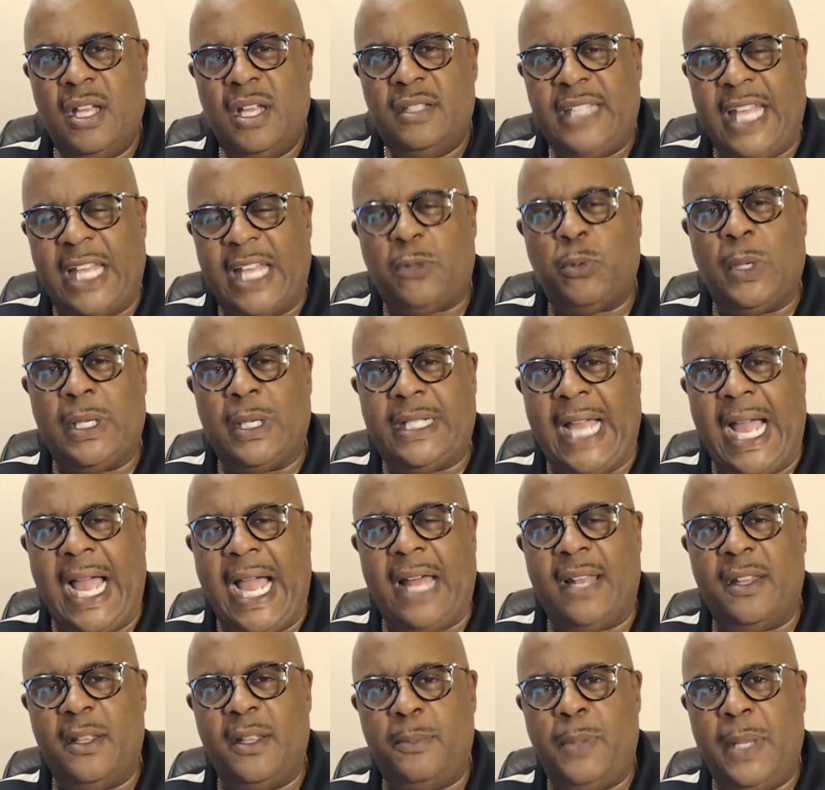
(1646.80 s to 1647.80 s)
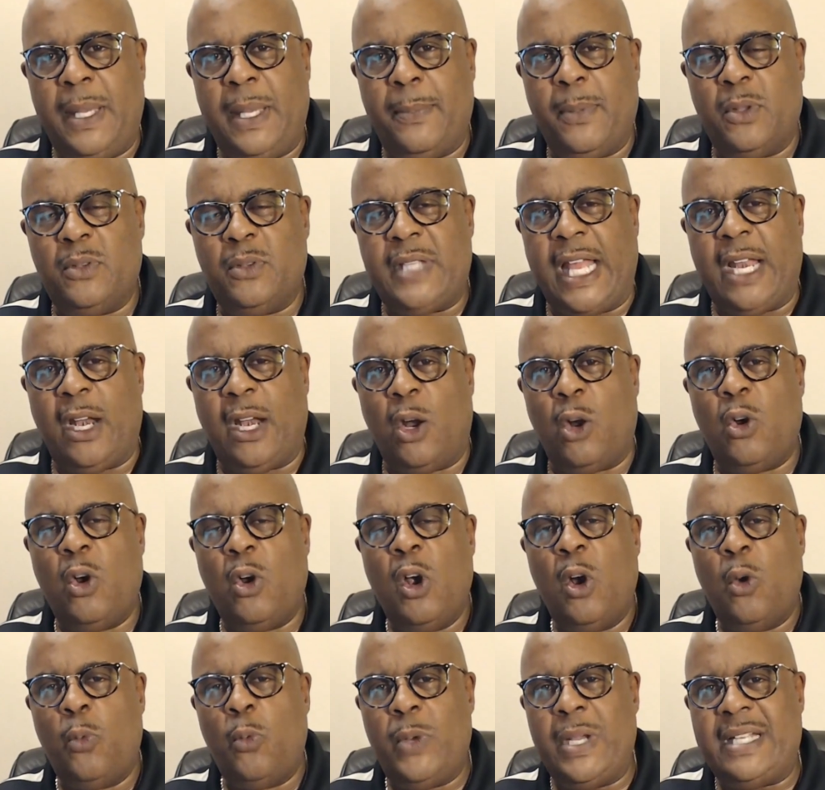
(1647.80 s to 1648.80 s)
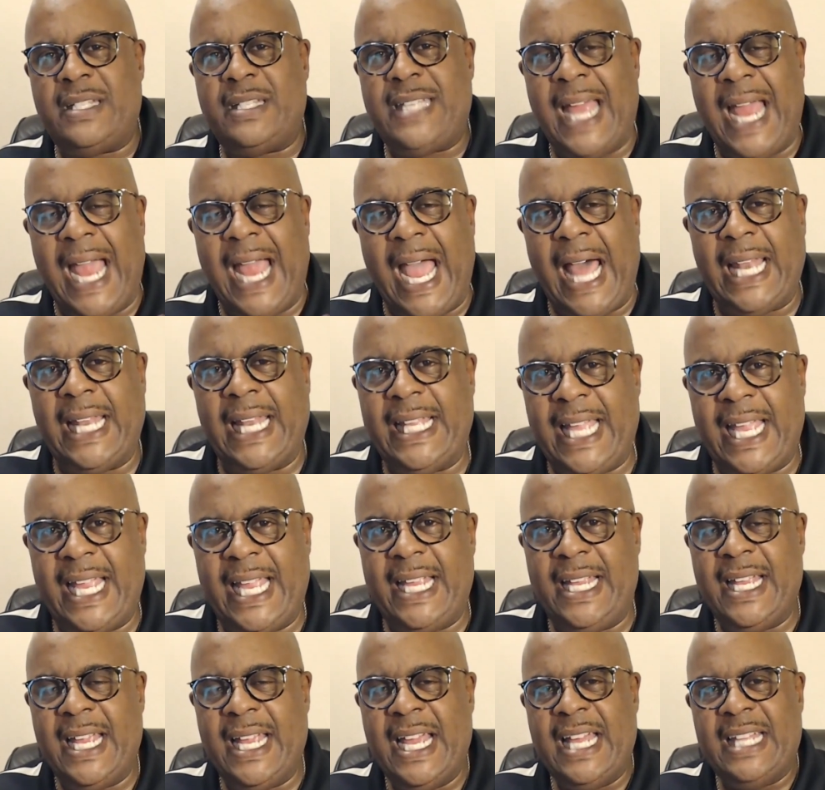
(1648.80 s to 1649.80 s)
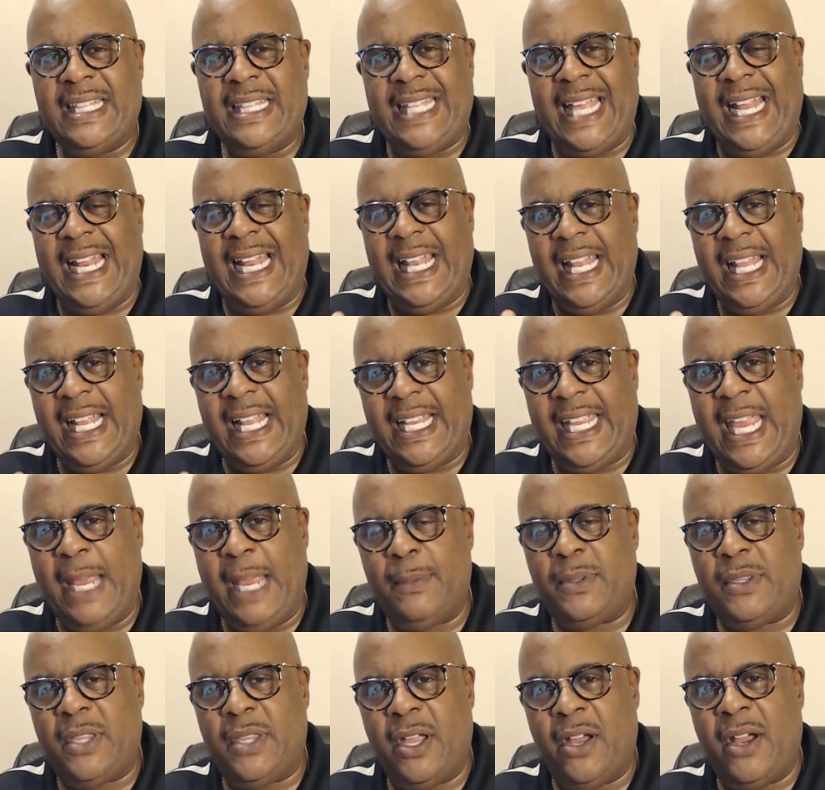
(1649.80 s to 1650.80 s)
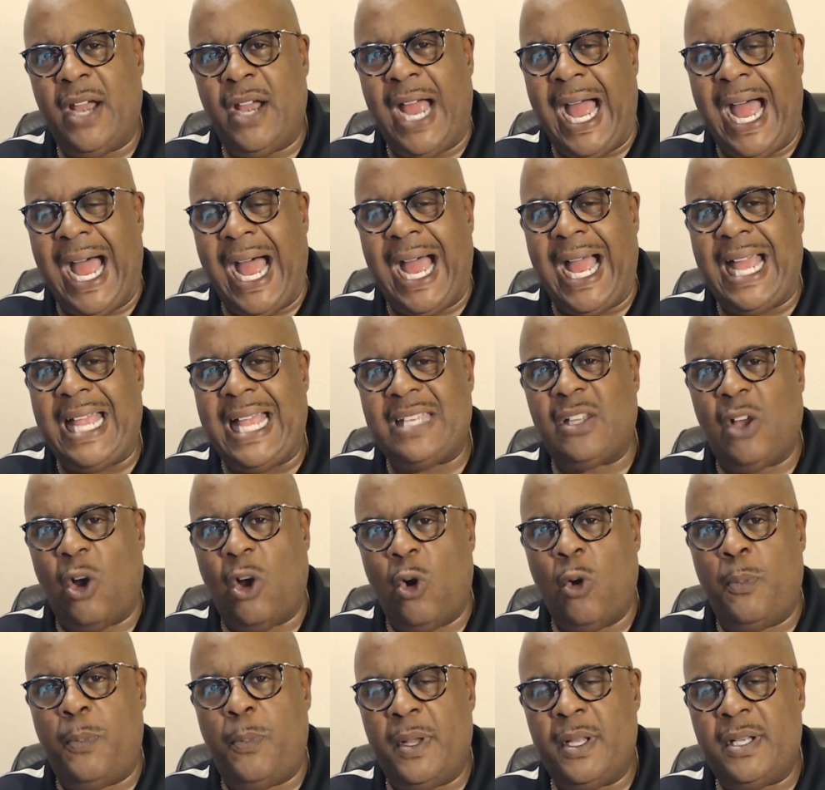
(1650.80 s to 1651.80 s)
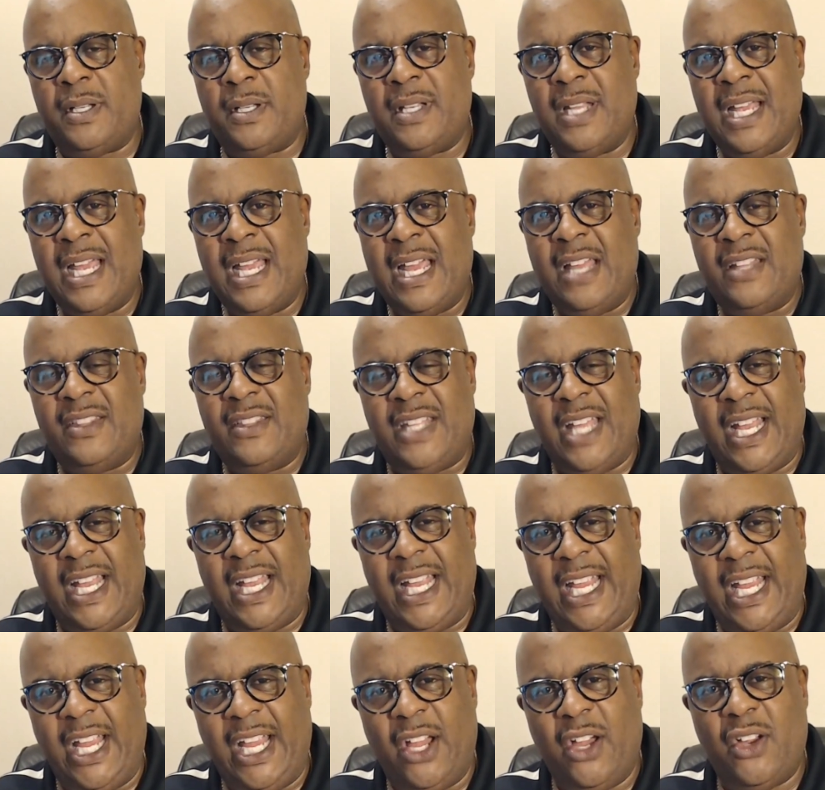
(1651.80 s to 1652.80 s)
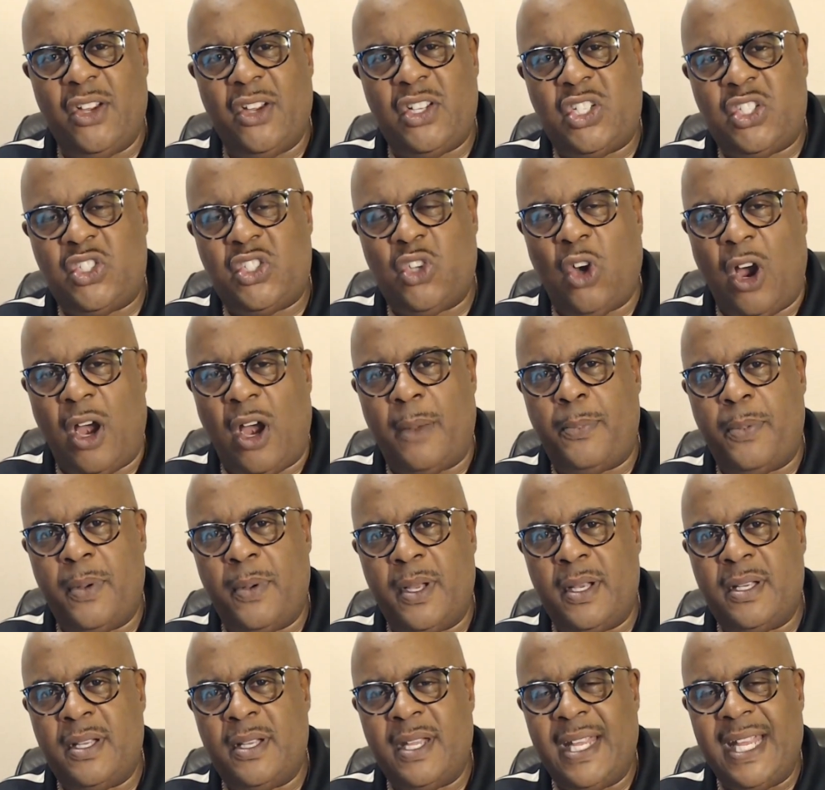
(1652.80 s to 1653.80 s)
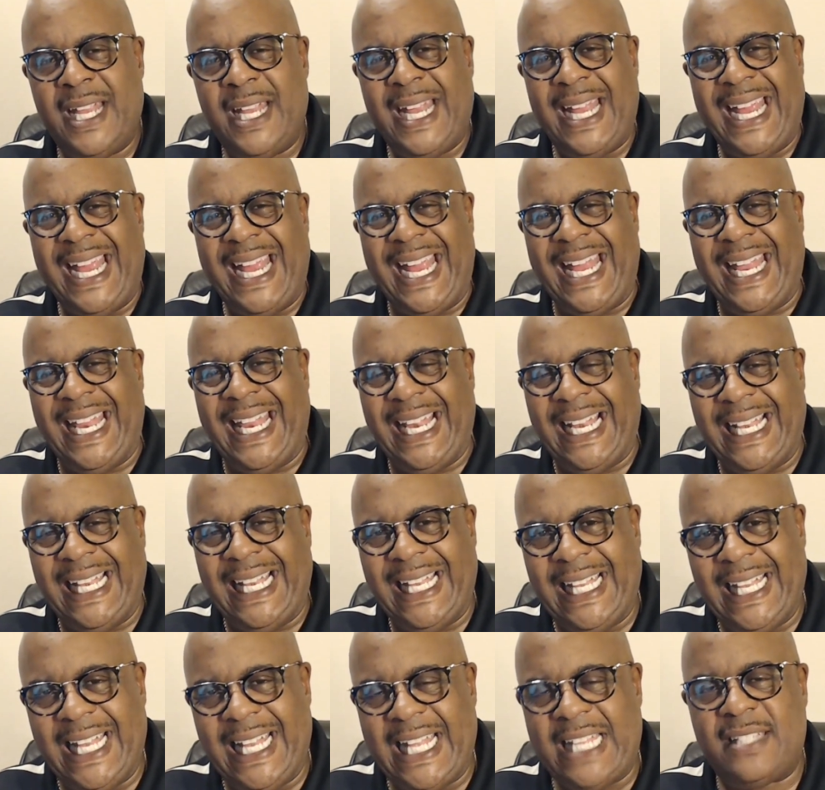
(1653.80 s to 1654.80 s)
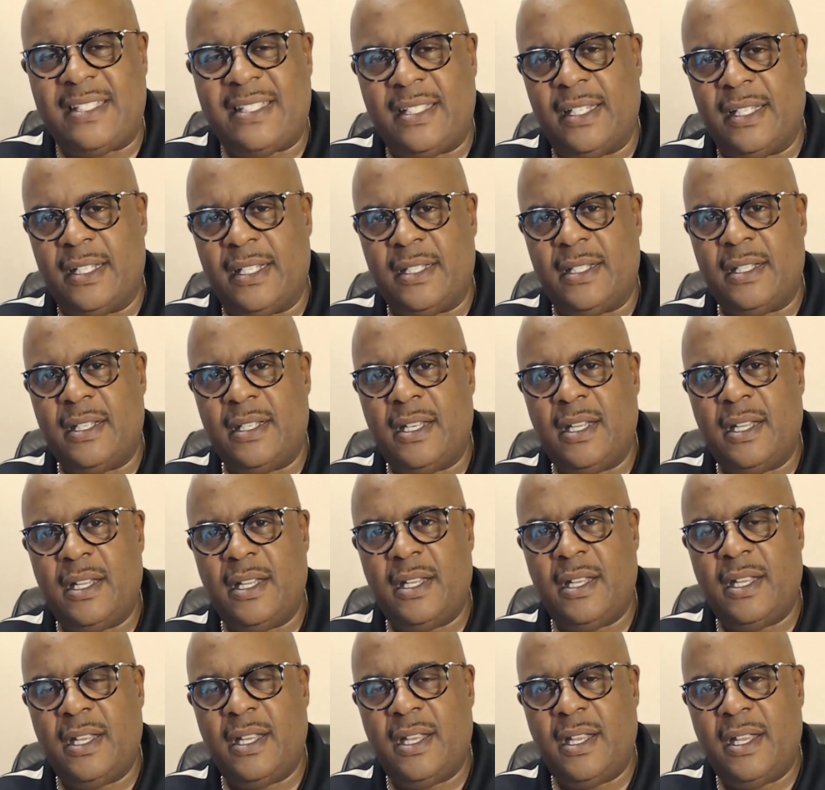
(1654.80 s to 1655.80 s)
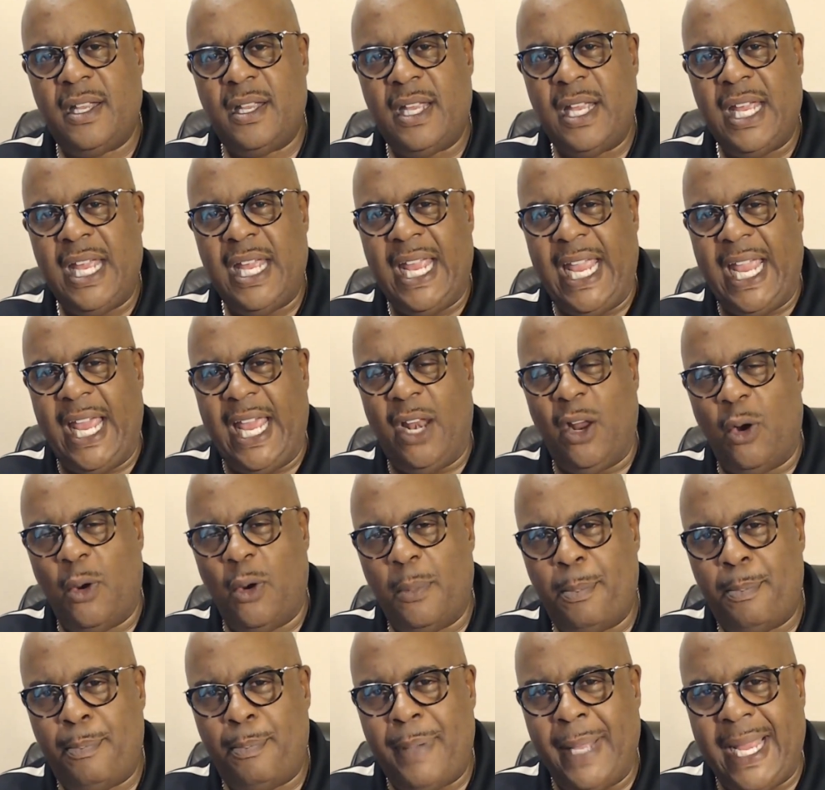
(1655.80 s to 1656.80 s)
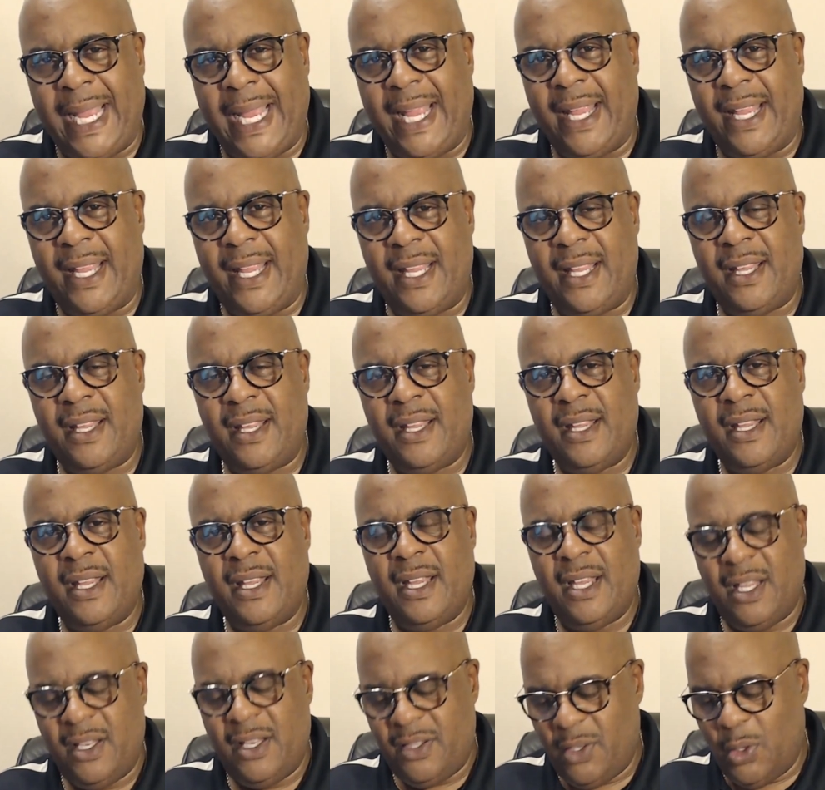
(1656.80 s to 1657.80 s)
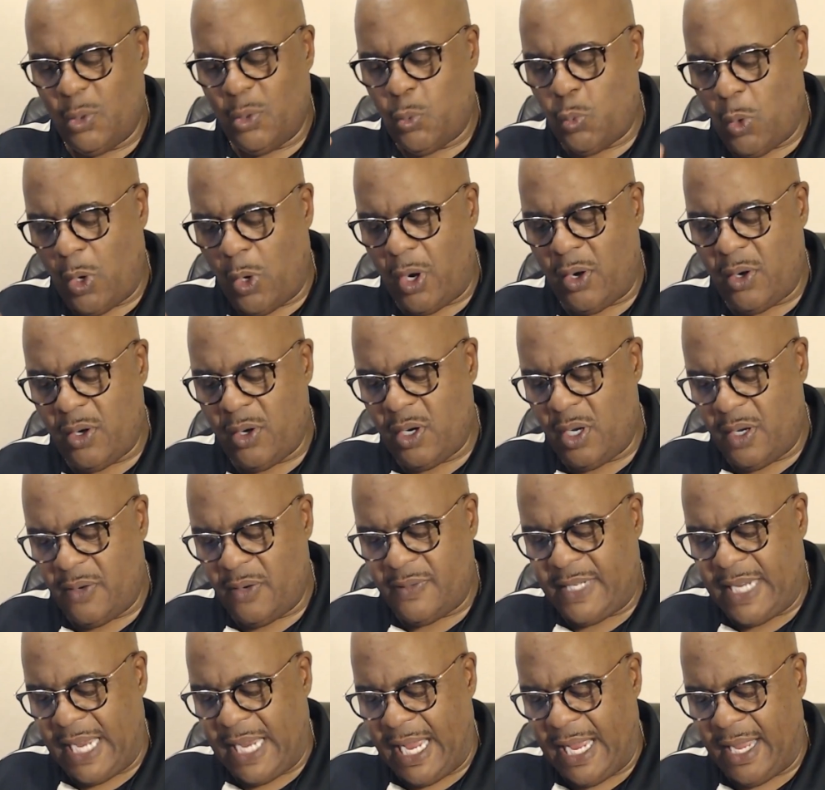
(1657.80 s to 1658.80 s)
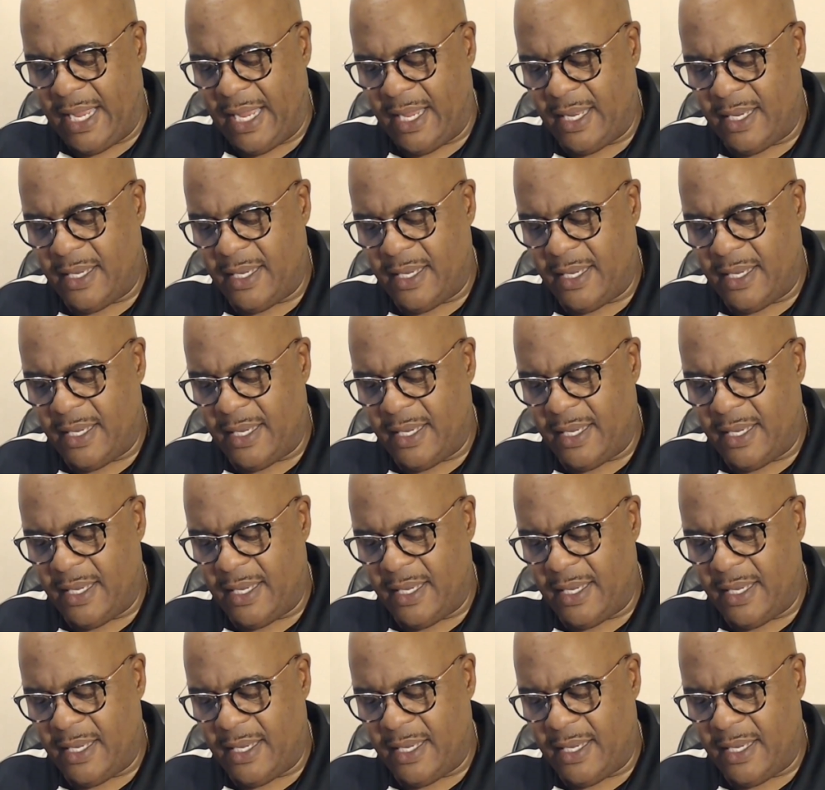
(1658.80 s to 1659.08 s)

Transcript: That's what godly people, they don't retaliate. They keep their eyes open, their ears sharpened, and listen and obey the word of God.